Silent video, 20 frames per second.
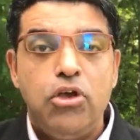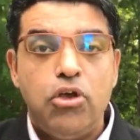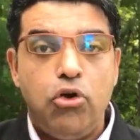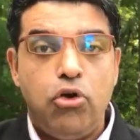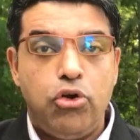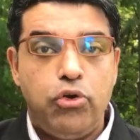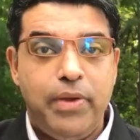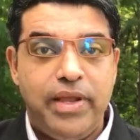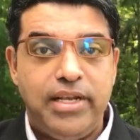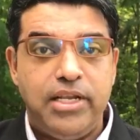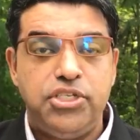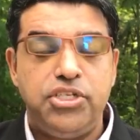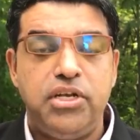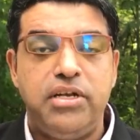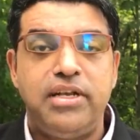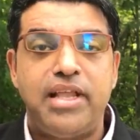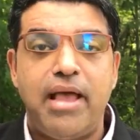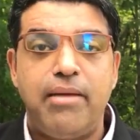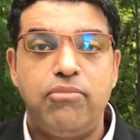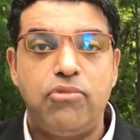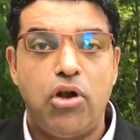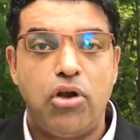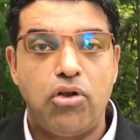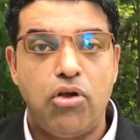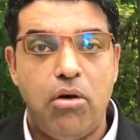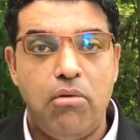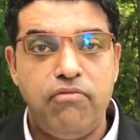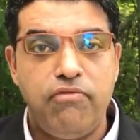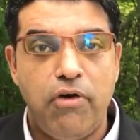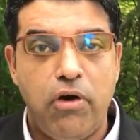Go to ignition time dot
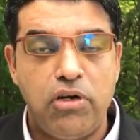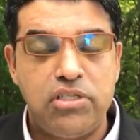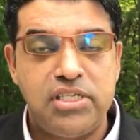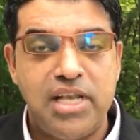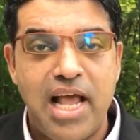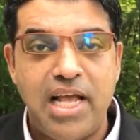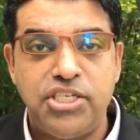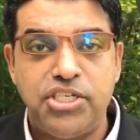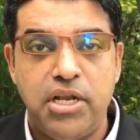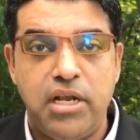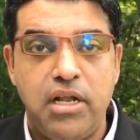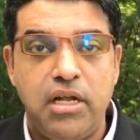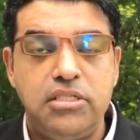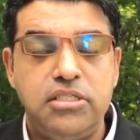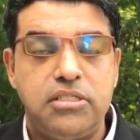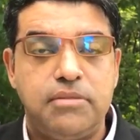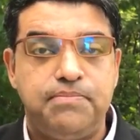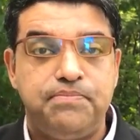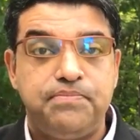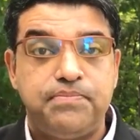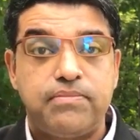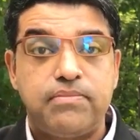com forward slash alerts.